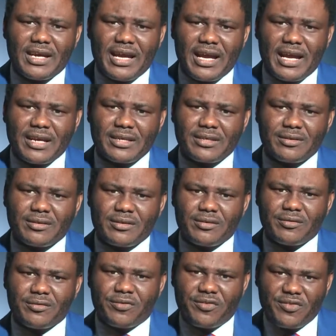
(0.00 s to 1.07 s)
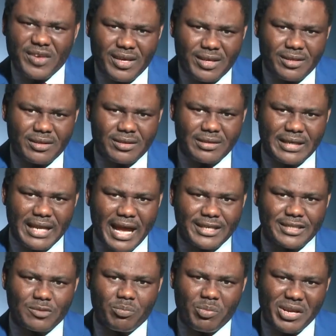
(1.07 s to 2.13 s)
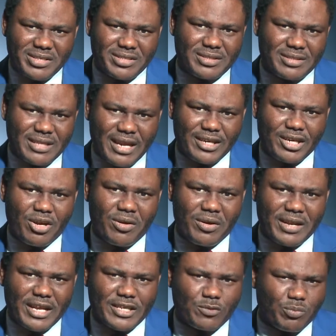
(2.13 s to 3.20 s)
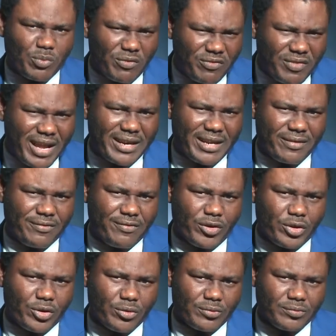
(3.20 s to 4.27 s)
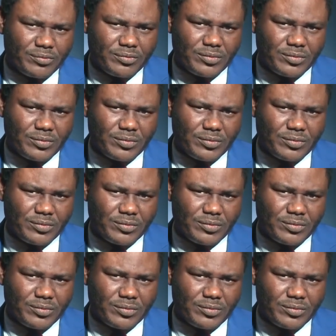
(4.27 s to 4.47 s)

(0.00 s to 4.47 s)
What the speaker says: and feel that space that God has provided for you.